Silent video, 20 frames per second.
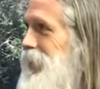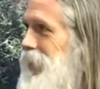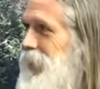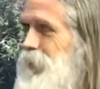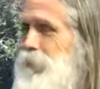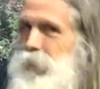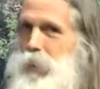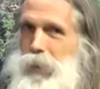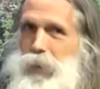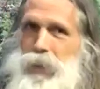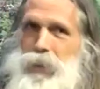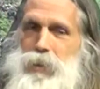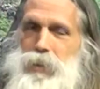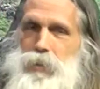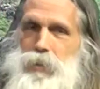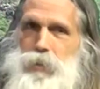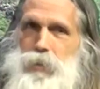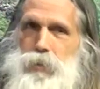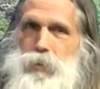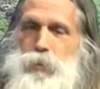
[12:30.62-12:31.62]
of
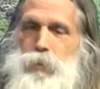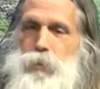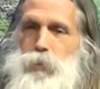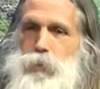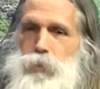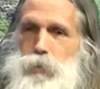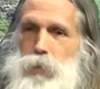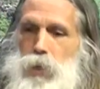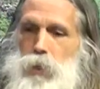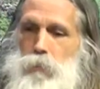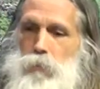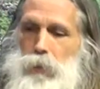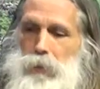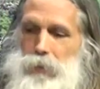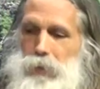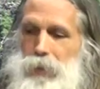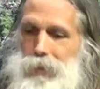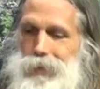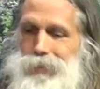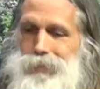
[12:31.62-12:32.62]
medications too. The side
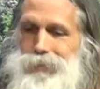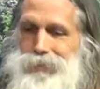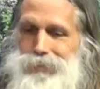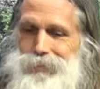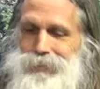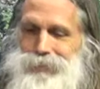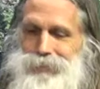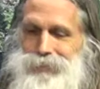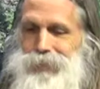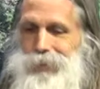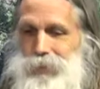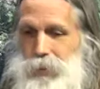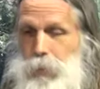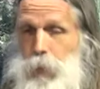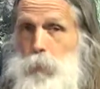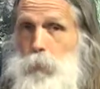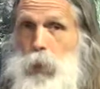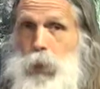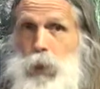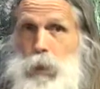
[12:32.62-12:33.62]
effects aren't or
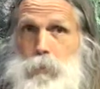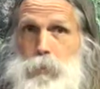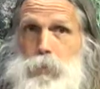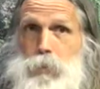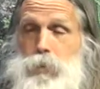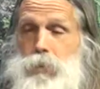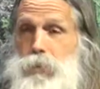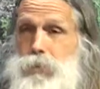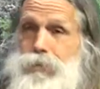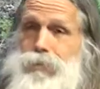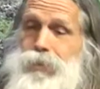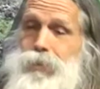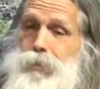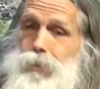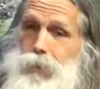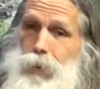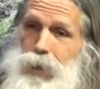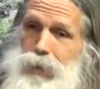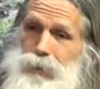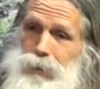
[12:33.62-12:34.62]
sometimes the
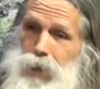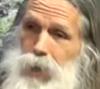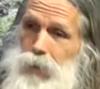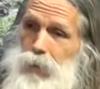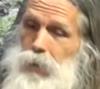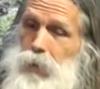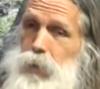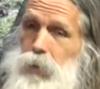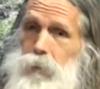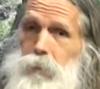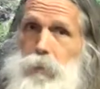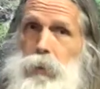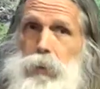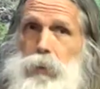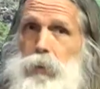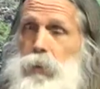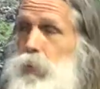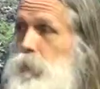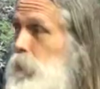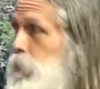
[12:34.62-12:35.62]
direct toxic
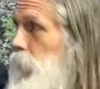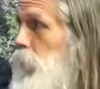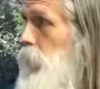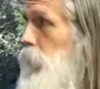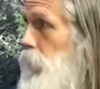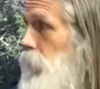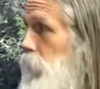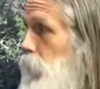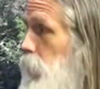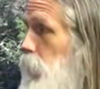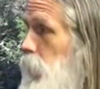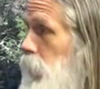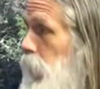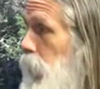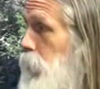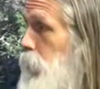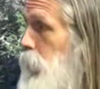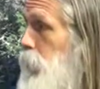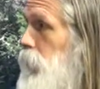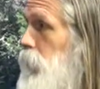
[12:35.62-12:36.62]
effects of, of a, a,
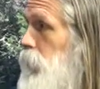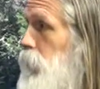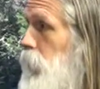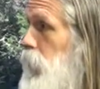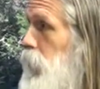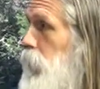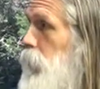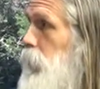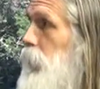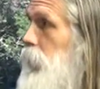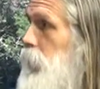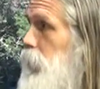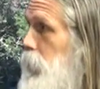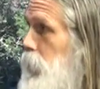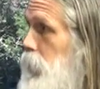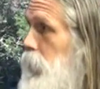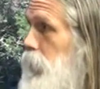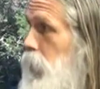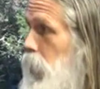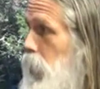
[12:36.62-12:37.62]
chemical drug
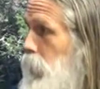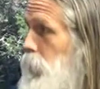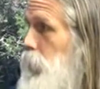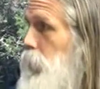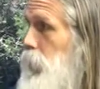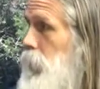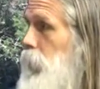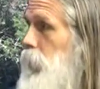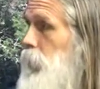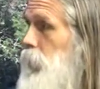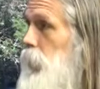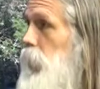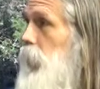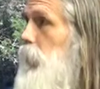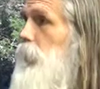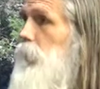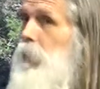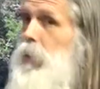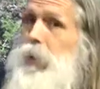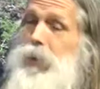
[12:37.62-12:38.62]
that's toxic in
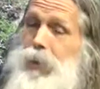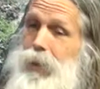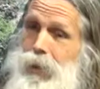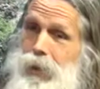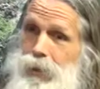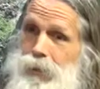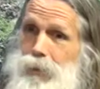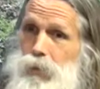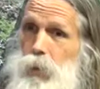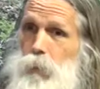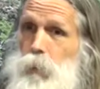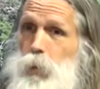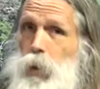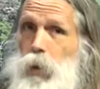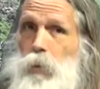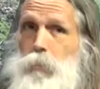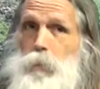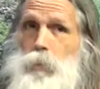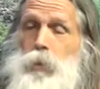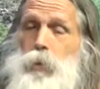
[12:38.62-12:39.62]
itself, and
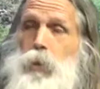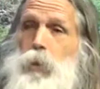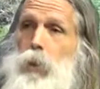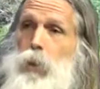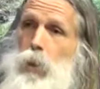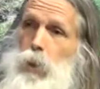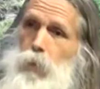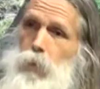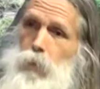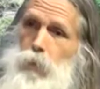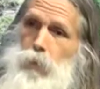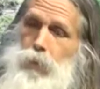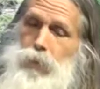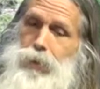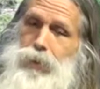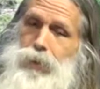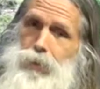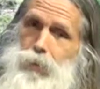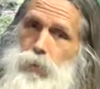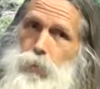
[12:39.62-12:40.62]
sometimes the, the
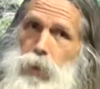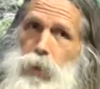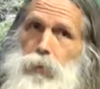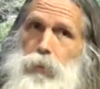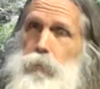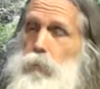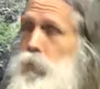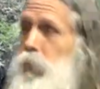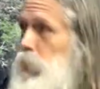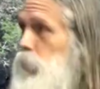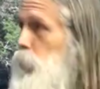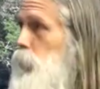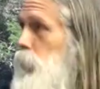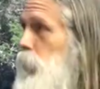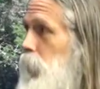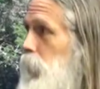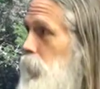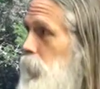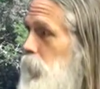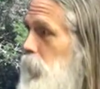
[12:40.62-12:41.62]
indirect effects
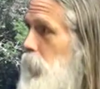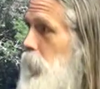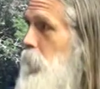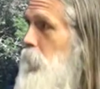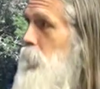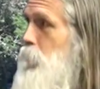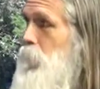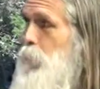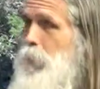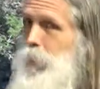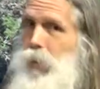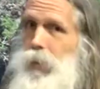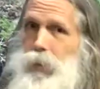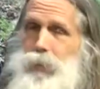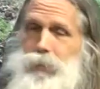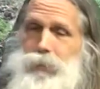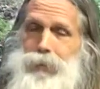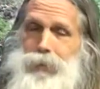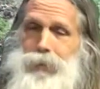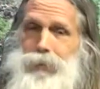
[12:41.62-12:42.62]
where it's
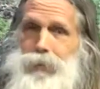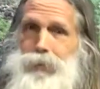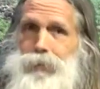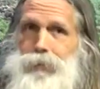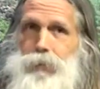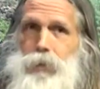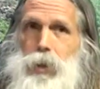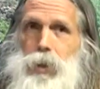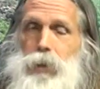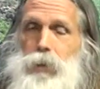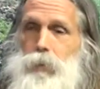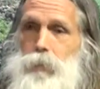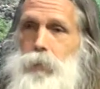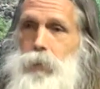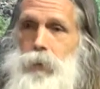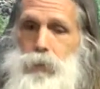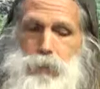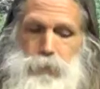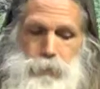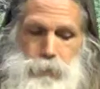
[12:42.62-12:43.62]
like say a child
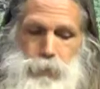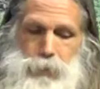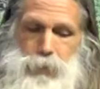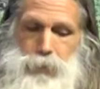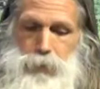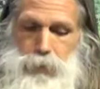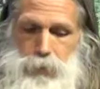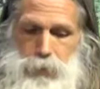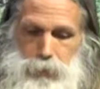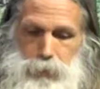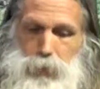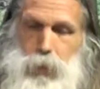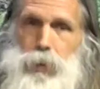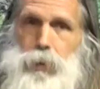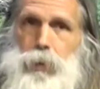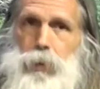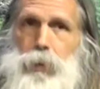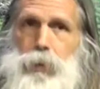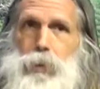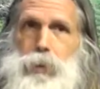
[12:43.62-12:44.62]
with, with a, a
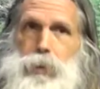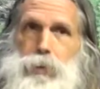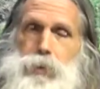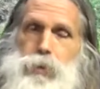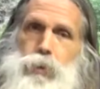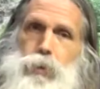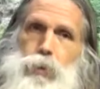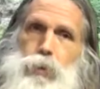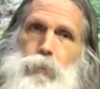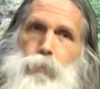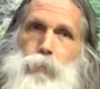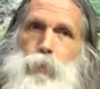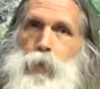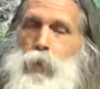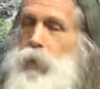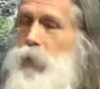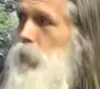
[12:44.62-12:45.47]
skin condition